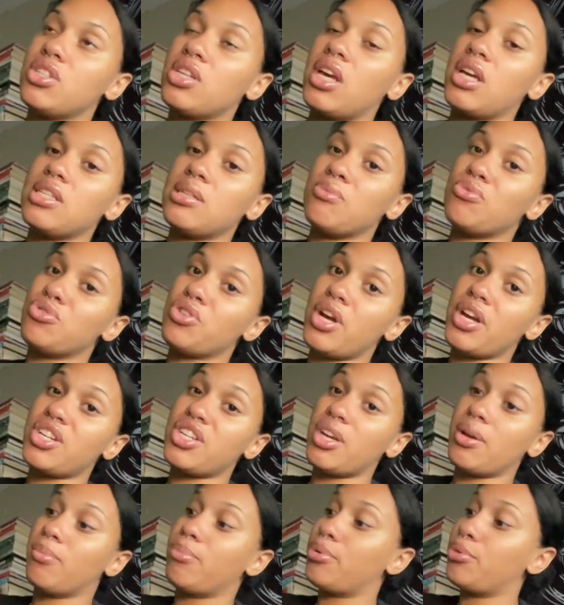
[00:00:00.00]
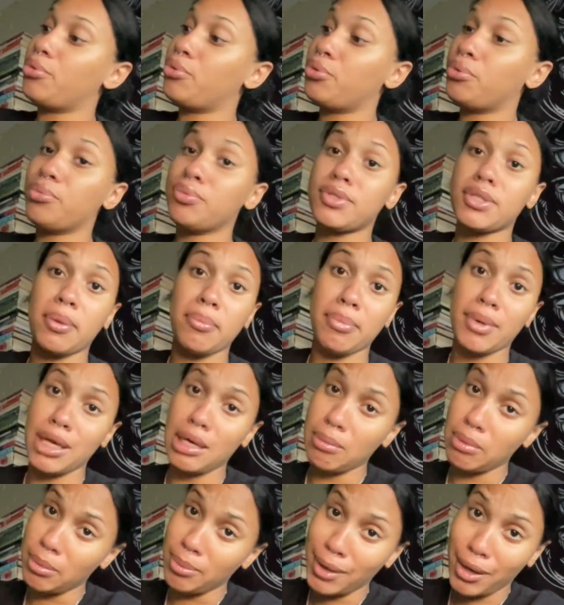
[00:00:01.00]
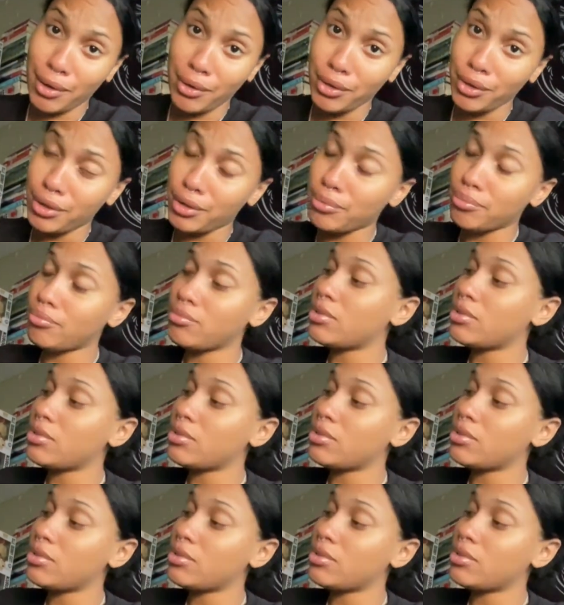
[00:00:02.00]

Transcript: get some dry shampoo, some baby powder,